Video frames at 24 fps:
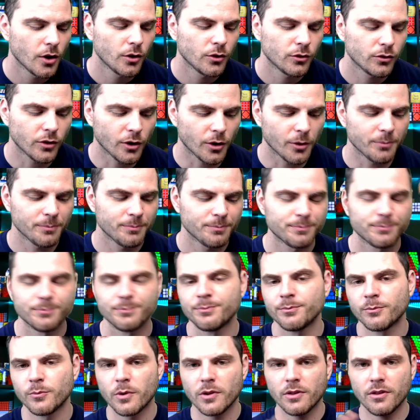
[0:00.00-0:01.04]
So
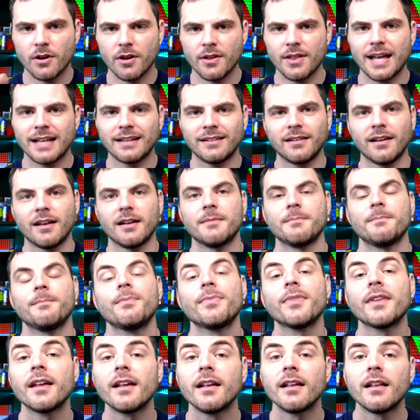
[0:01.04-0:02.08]
with all that said,
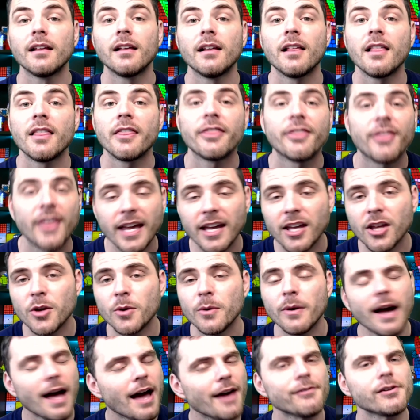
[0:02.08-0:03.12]
thank
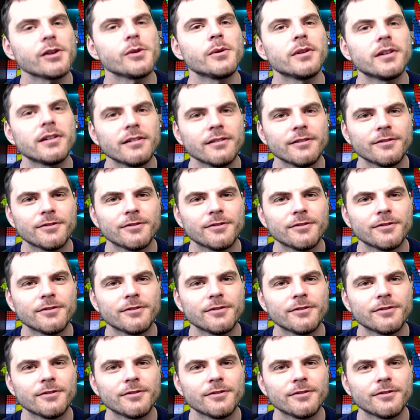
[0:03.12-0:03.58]
you everyone